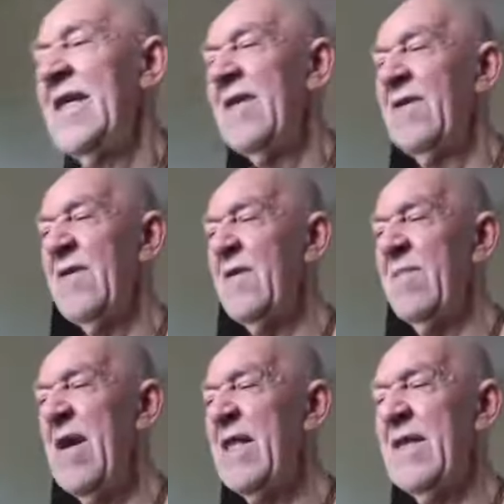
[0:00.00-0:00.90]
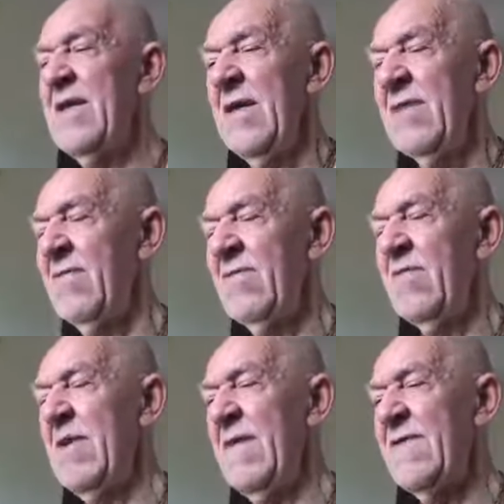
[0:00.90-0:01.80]
So the mother
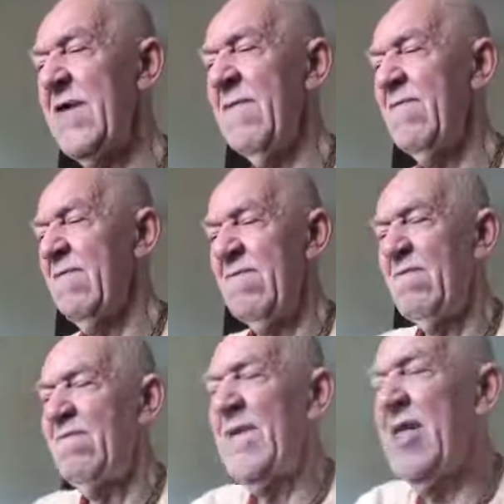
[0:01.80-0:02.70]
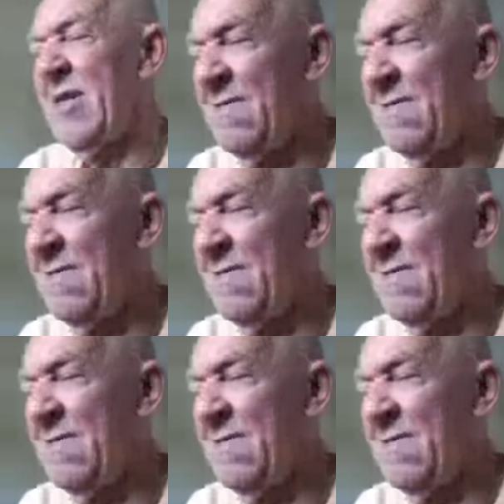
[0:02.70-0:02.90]
will give some bitter